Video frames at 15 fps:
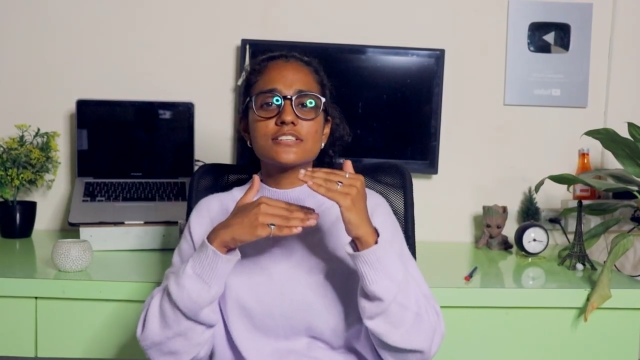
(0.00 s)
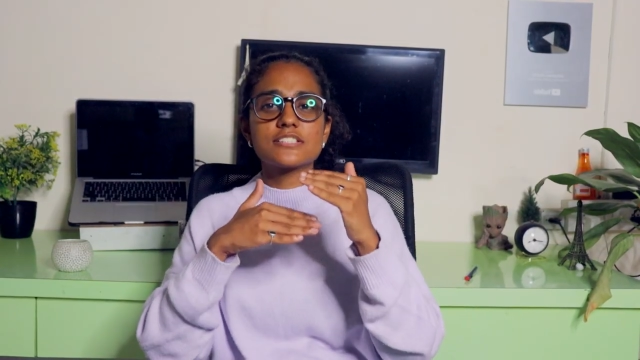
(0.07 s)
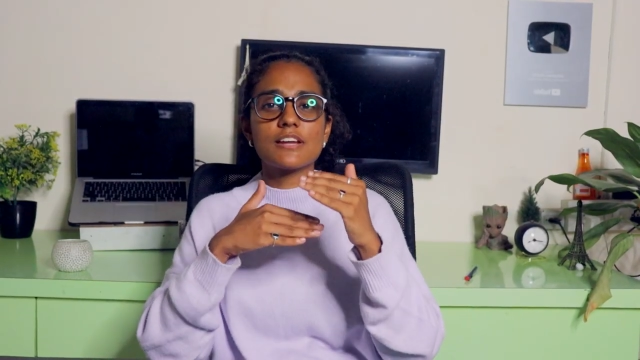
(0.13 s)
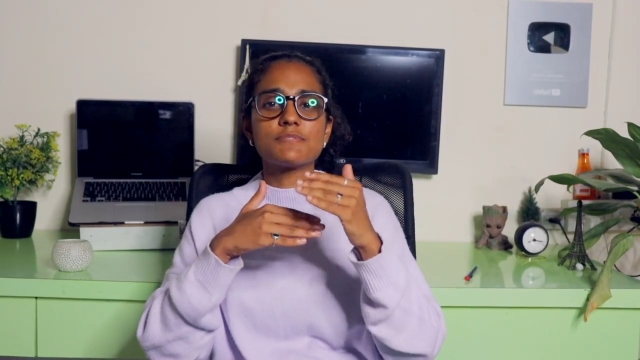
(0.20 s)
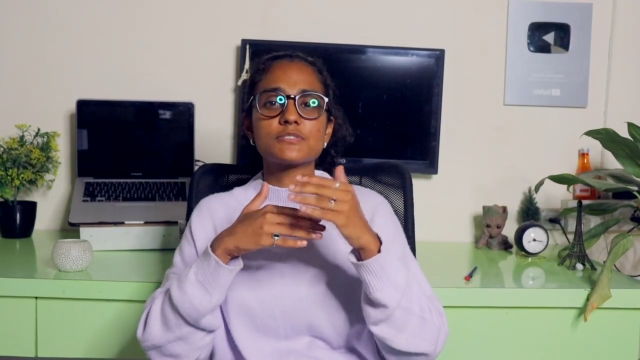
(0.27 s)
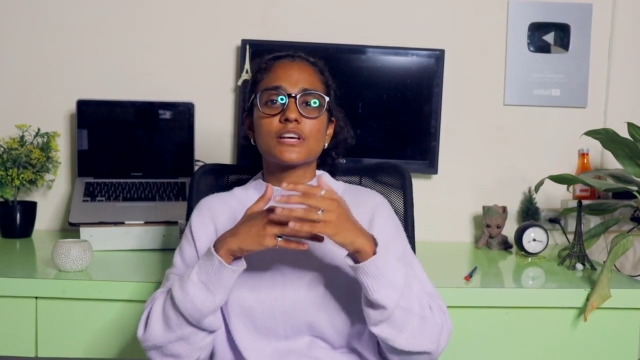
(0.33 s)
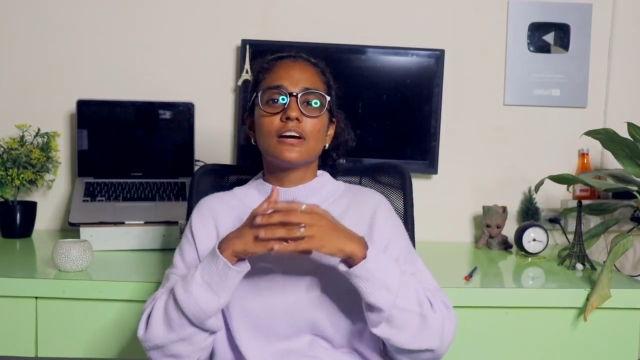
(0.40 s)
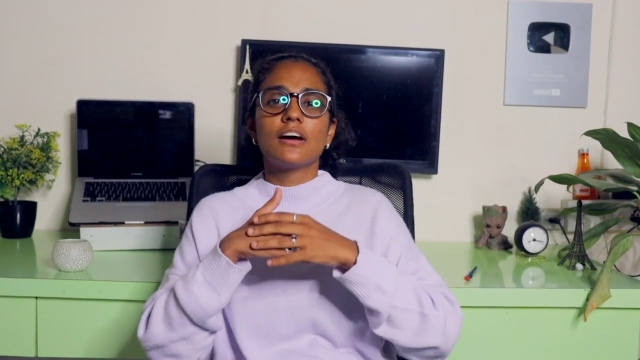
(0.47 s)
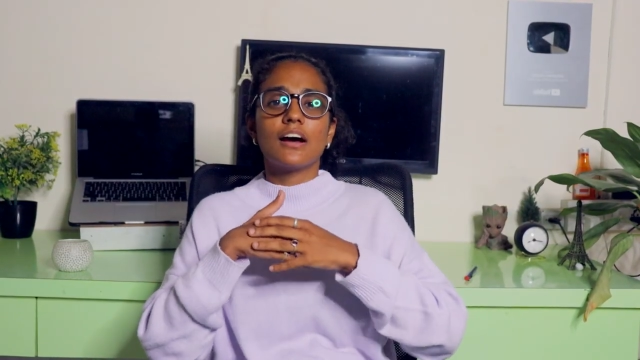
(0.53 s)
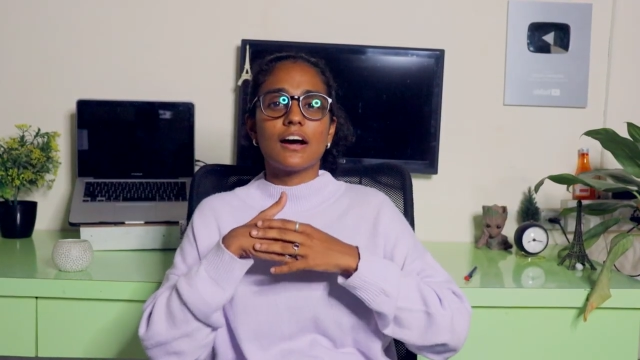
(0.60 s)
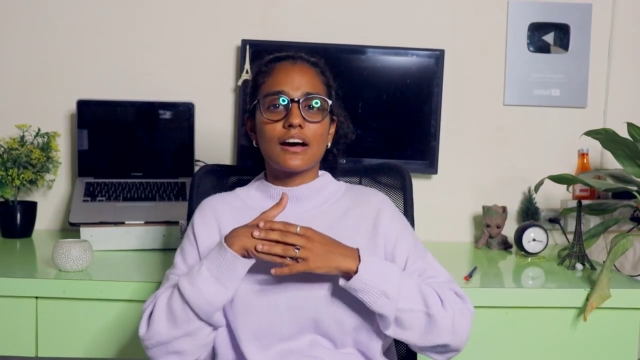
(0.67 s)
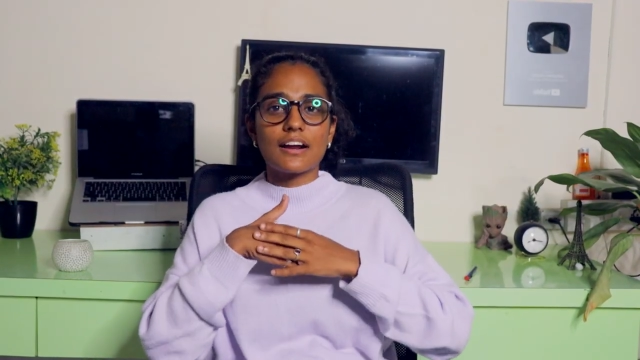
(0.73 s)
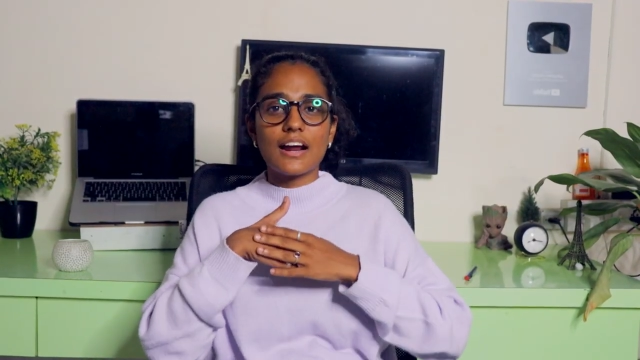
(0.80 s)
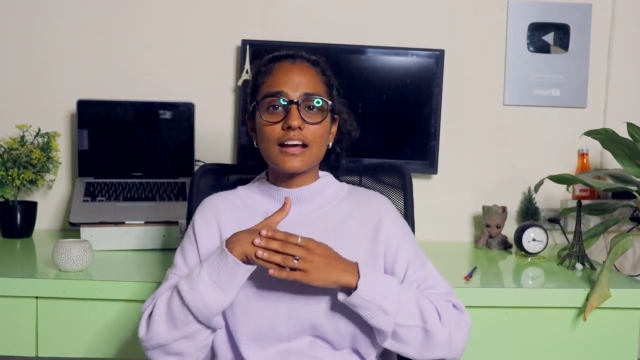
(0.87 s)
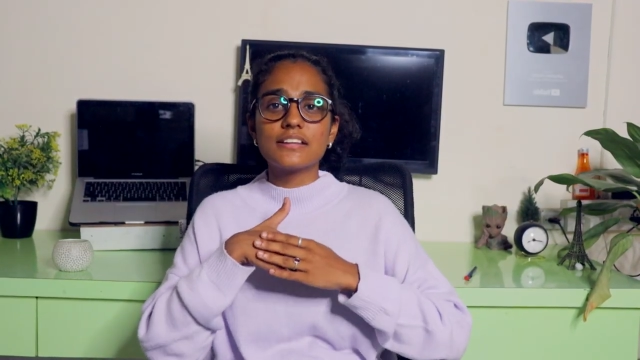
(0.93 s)
steps
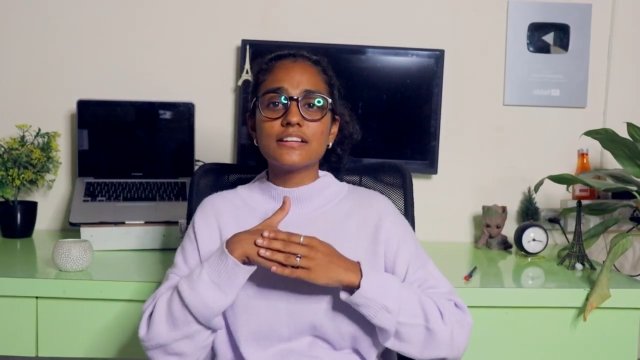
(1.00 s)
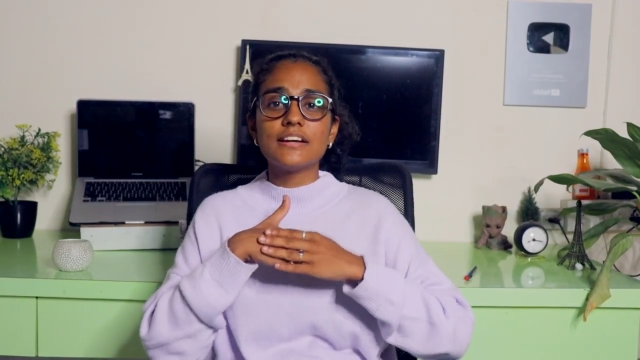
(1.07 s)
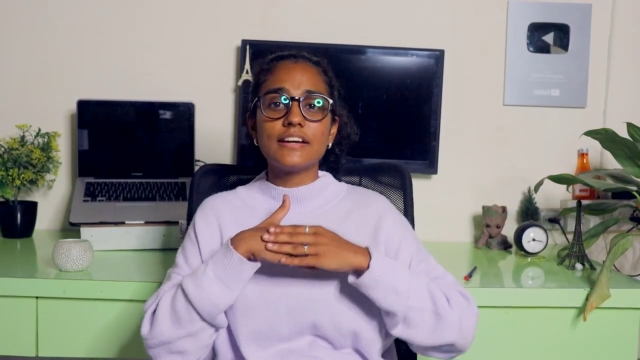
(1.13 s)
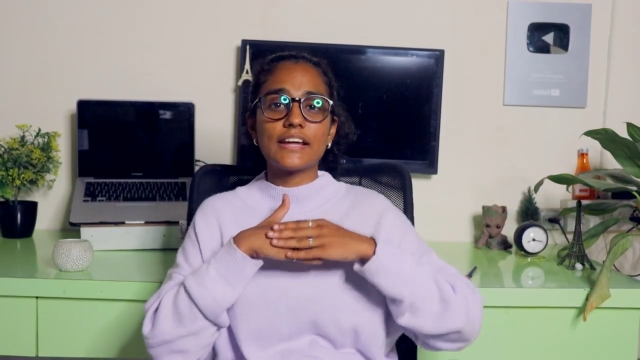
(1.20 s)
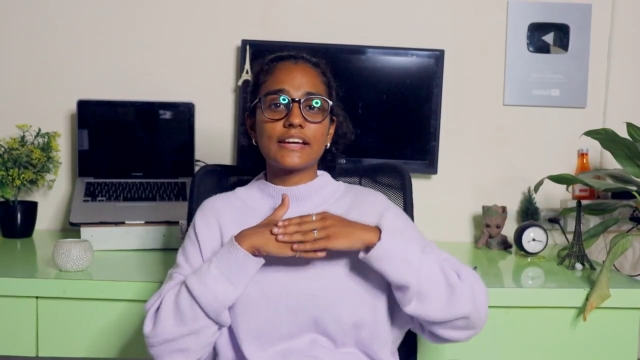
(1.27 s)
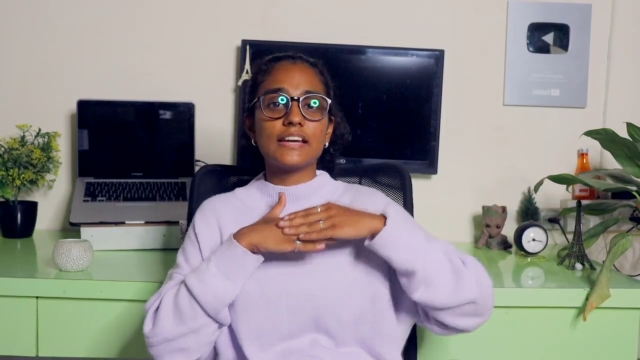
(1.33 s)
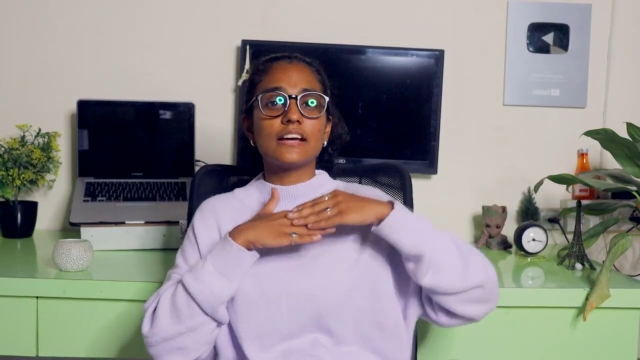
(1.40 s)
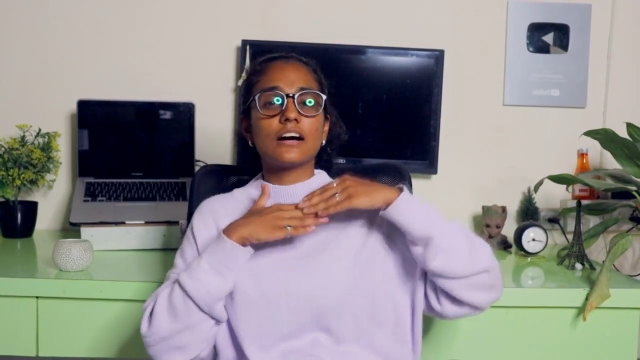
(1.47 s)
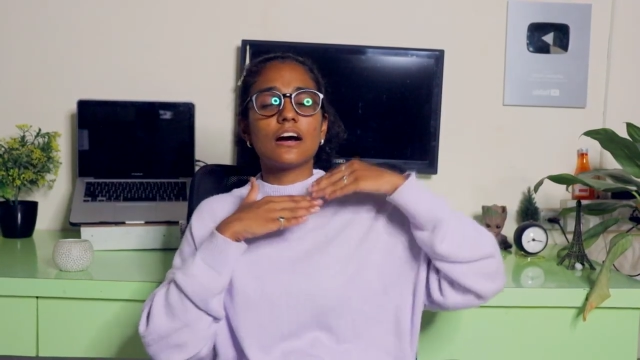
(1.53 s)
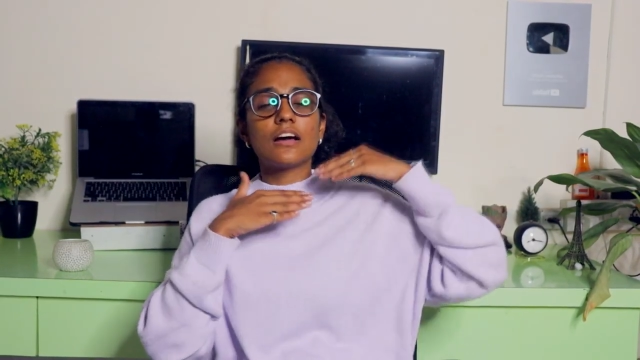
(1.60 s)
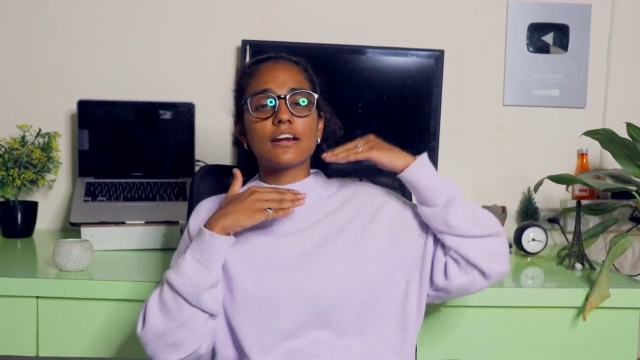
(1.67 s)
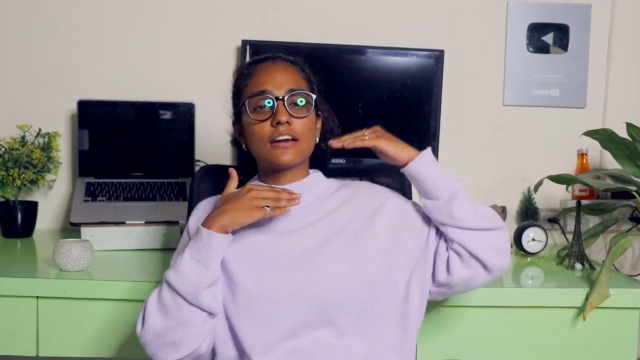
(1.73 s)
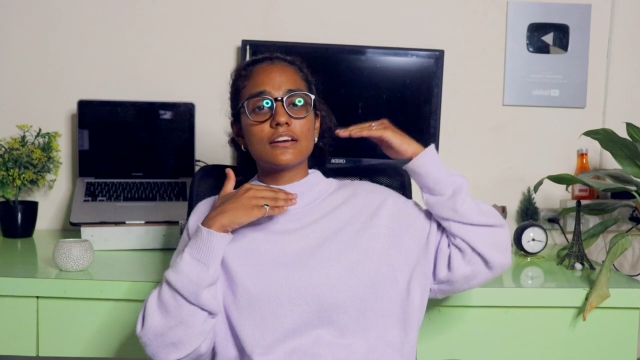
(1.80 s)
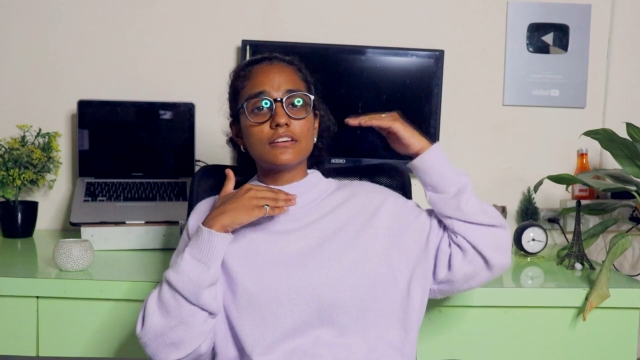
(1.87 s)
rather than taking a